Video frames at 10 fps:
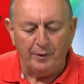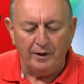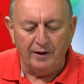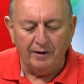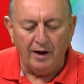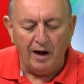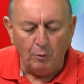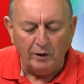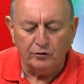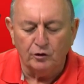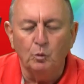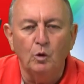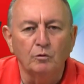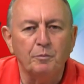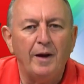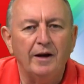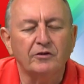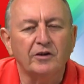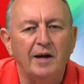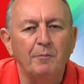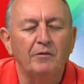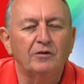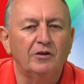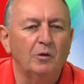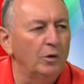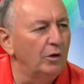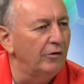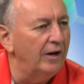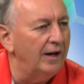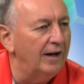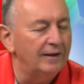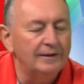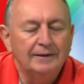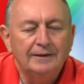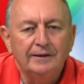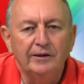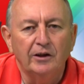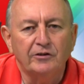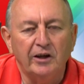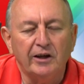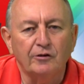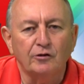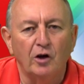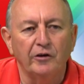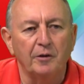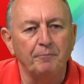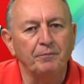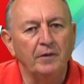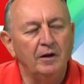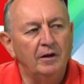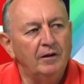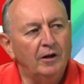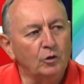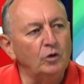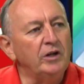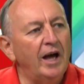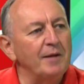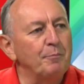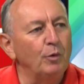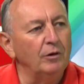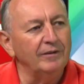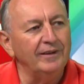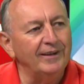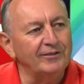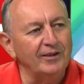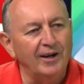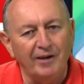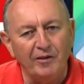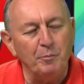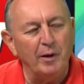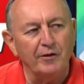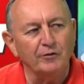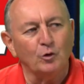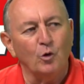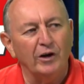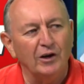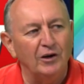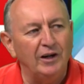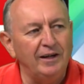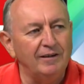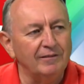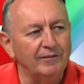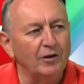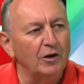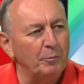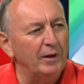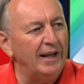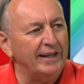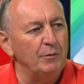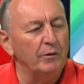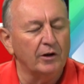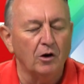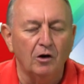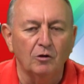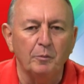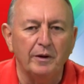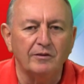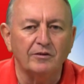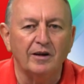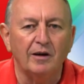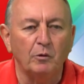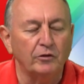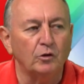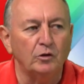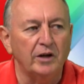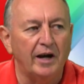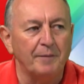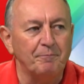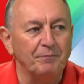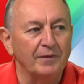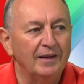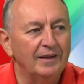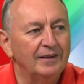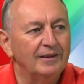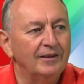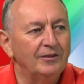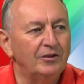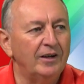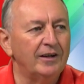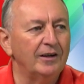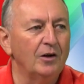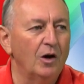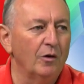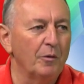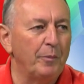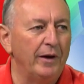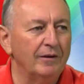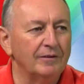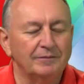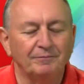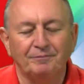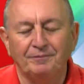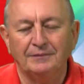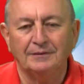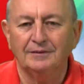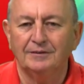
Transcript: I watched the Wolves Palace game. Obviously, there were tickets on them. A good game, Paul. It's nothing better than scoring early. They got a bit lucky with the goal, but it was a good game. The second goal they were lucky. The keeper's first touch.